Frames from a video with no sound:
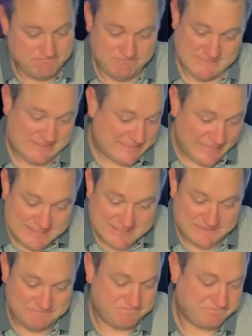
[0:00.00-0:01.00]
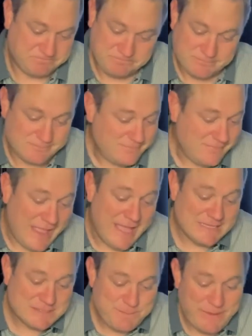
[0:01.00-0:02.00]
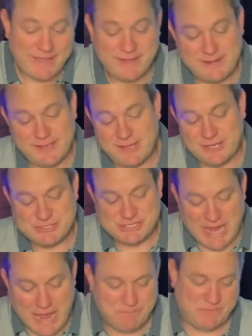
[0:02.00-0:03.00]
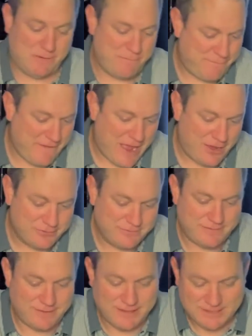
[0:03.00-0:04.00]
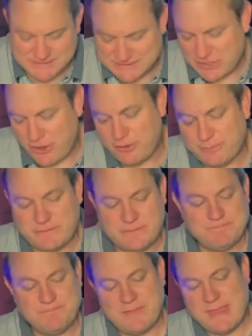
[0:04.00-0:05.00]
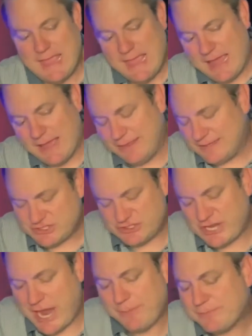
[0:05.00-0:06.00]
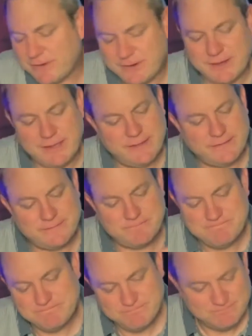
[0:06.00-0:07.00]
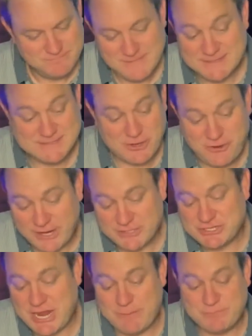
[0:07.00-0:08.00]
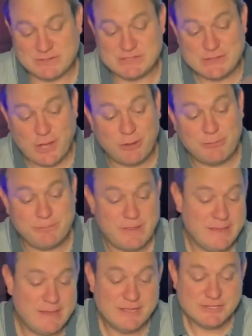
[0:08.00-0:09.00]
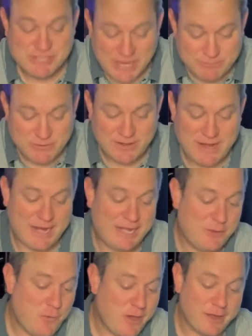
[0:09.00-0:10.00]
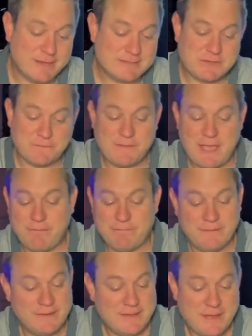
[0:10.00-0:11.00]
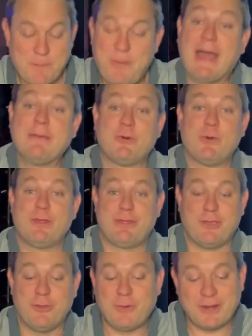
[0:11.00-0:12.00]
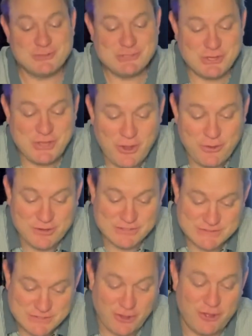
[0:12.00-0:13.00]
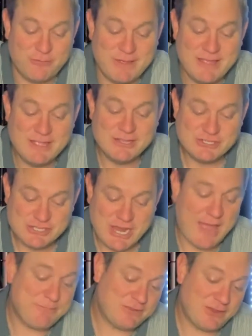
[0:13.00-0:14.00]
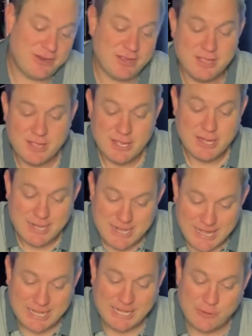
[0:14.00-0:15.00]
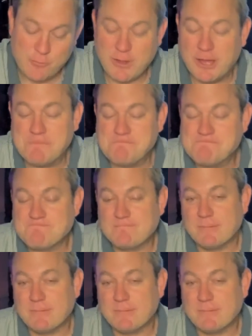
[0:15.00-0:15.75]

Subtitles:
season has been a chapter found in Psalms. And this chapter is a great chapter, Psalm chapter 91. And so if you have a Bible with you, why don't you go there? Psalm chapter 91.